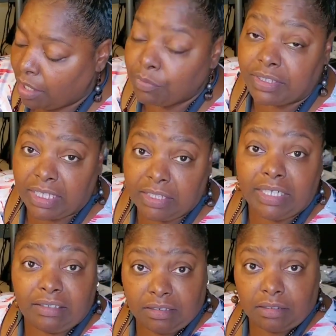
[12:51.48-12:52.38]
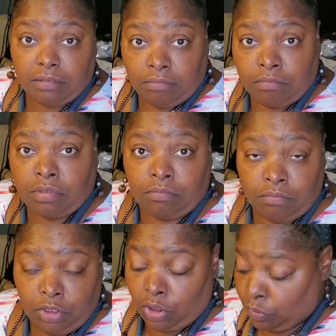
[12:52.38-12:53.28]
I would say let this,
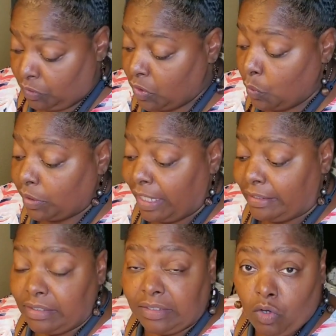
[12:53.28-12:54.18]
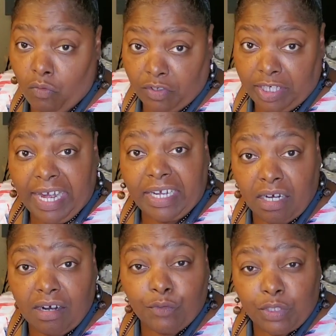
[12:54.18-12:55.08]
you know, soak like this
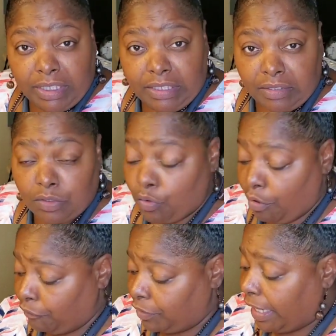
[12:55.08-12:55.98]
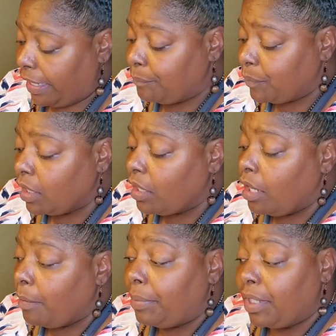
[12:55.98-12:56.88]
overnight, cover, let it soak overnight.
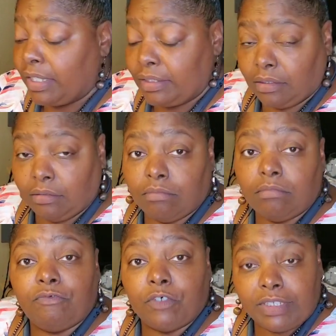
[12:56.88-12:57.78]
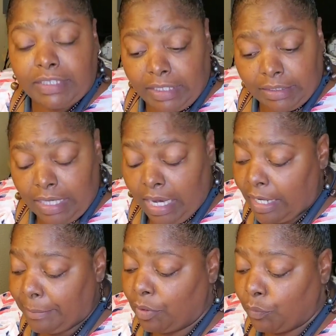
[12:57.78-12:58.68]
But for the sake of
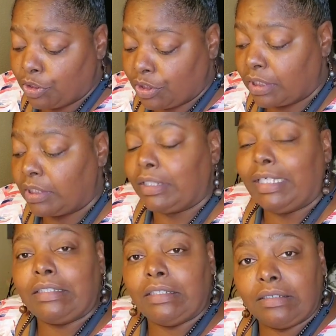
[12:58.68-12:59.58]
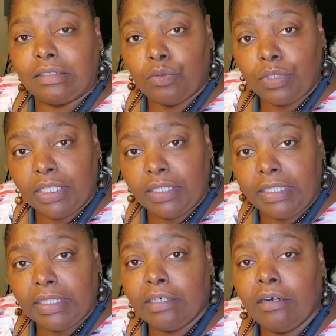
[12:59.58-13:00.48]
time, we're just going to let this soak
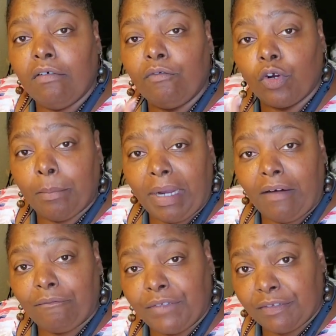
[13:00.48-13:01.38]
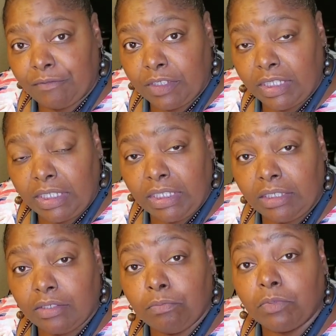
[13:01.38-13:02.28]
in here for about
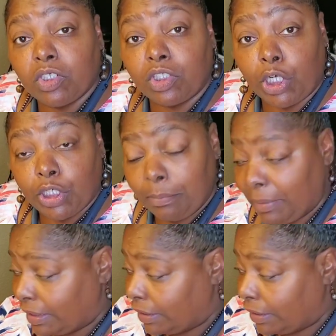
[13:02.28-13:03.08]
15 to 30